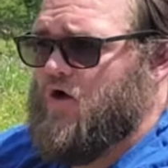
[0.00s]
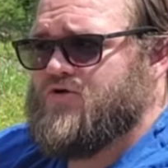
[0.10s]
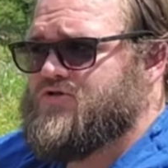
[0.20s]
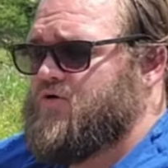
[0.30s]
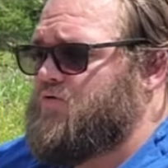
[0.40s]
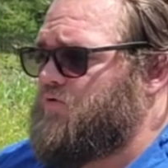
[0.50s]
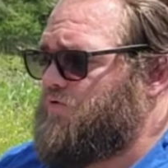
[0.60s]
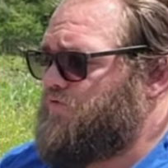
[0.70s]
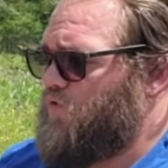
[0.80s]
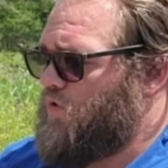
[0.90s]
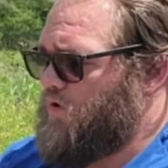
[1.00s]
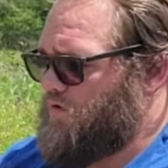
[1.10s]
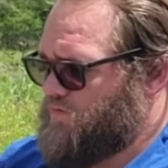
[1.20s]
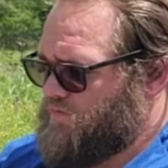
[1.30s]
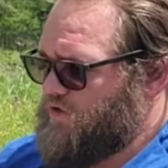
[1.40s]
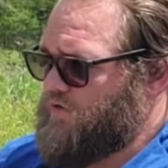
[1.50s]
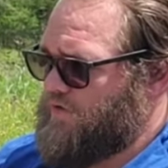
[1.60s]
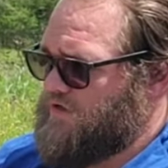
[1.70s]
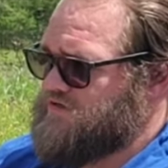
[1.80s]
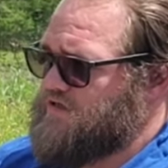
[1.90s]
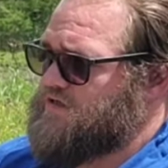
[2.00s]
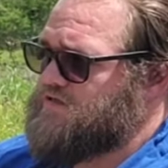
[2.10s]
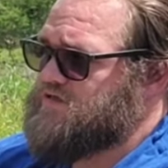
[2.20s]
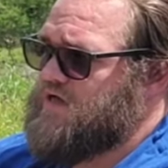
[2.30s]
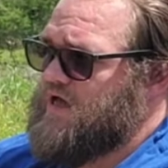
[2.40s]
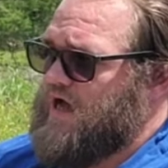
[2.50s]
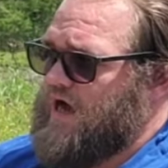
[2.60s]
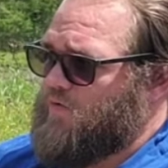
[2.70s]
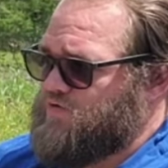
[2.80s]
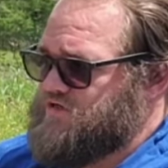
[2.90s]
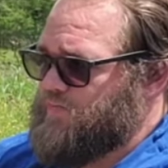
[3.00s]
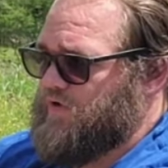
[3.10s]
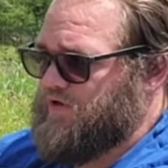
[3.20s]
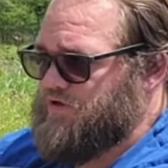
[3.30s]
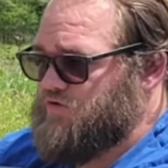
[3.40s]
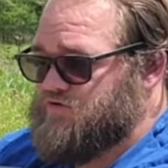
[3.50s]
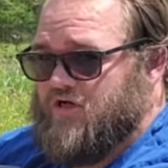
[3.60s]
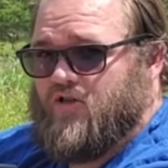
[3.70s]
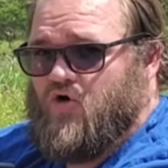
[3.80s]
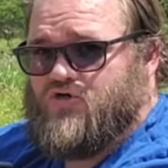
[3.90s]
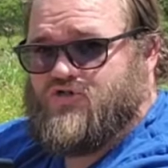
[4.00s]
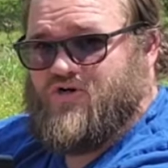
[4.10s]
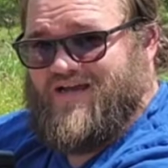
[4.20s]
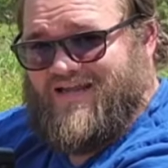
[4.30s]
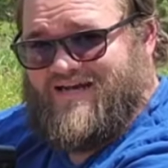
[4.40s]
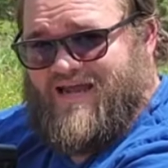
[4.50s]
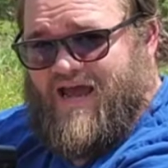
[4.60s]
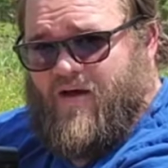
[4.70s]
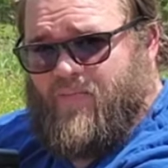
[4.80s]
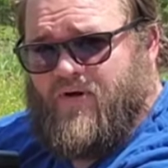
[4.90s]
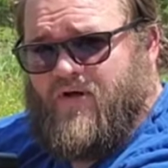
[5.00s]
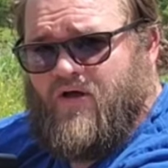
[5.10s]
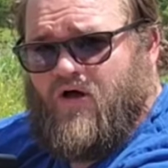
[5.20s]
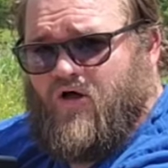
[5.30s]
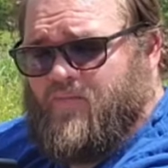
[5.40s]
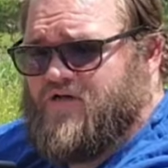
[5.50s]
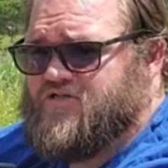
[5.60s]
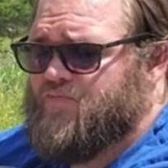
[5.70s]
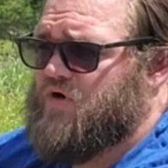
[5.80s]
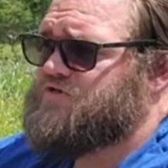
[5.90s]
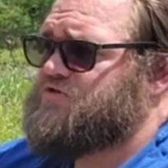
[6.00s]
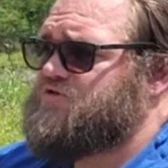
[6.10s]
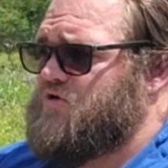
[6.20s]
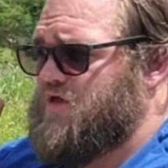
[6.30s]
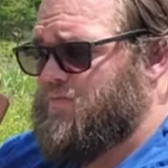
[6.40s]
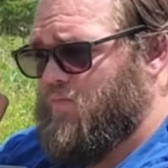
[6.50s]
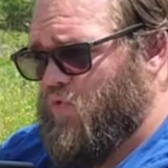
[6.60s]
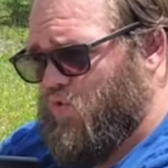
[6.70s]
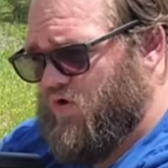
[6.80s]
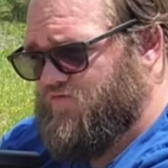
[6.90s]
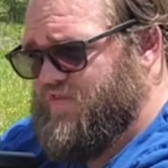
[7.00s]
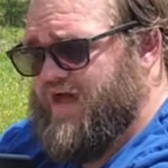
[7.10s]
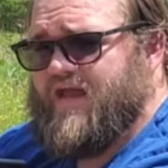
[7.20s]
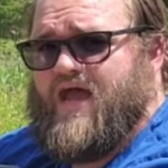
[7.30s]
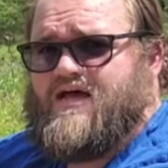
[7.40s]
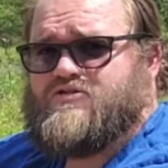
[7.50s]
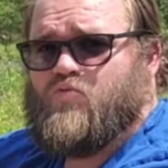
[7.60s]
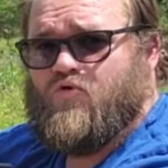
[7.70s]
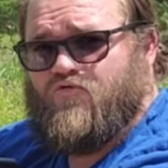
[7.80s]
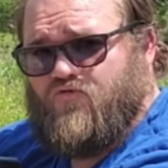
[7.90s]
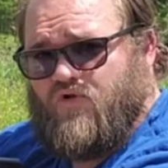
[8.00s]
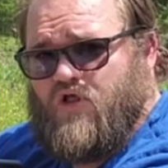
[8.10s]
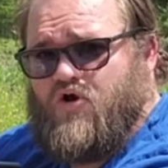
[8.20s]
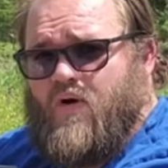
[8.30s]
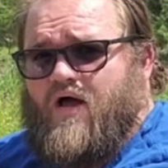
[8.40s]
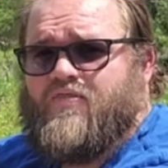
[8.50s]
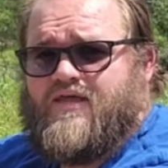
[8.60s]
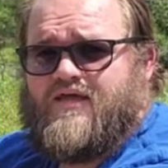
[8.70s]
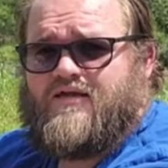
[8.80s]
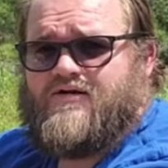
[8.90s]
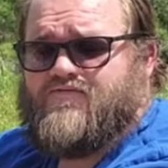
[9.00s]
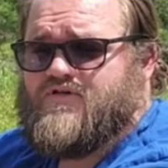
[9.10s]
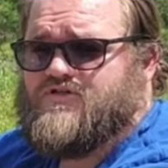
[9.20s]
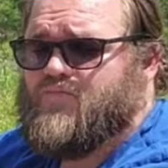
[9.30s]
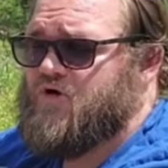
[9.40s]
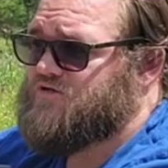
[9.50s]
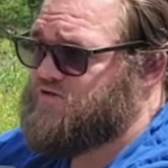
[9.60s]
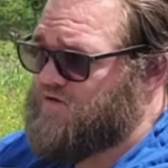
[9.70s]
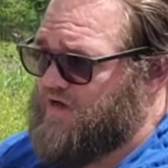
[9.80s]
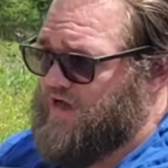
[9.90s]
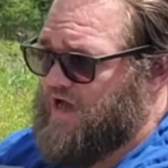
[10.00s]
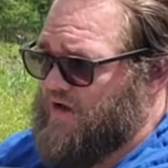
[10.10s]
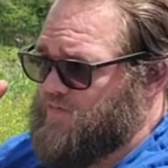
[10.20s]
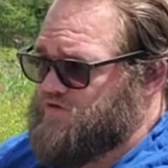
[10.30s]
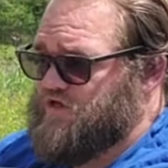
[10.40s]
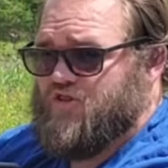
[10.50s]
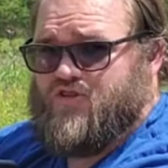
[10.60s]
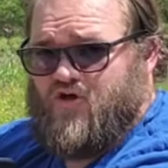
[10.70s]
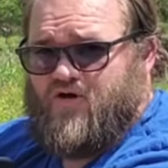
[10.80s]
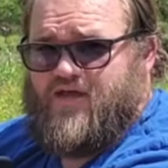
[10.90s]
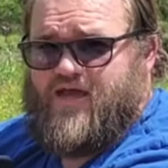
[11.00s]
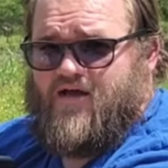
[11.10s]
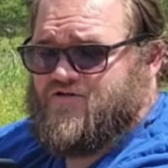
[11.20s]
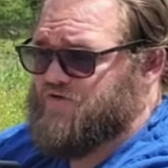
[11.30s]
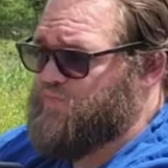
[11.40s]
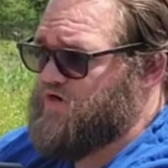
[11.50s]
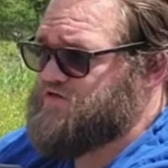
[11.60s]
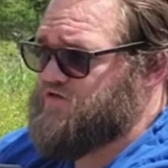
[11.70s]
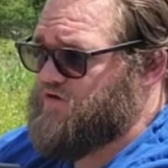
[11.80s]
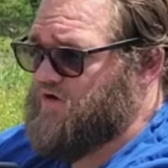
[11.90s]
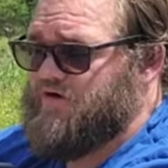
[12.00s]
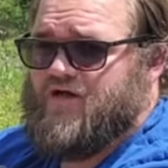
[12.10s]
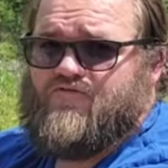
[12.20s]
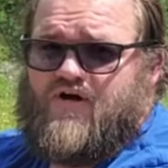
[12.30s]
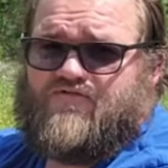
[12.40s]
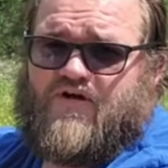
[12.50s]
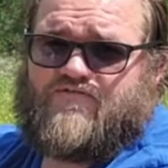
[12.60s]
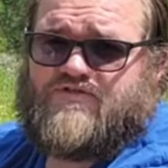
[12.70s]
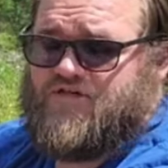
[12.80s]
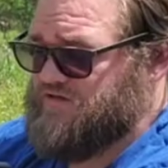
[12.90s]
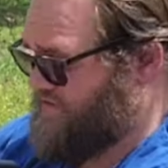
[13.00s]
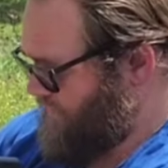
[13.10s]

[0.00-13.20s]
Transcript: also, for guns like this, I will typically use a larger end cap on my suppressor so that more of that gas will flow out the end of the suppressor. I'm using a 30 cal suppressor on a 5.56.